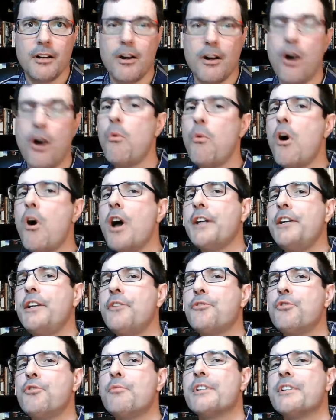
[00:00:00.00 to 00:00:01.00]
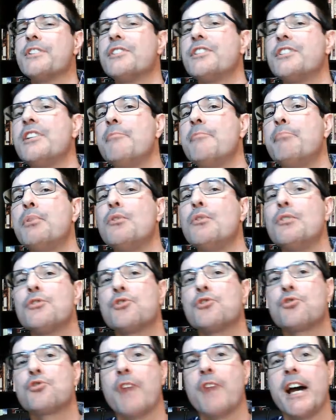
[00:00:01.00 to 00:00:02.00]
I'll walk you through a simple
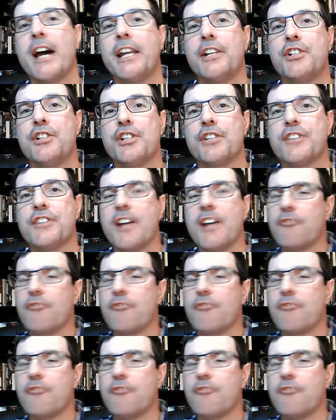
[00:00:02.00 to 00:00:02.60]
strategy that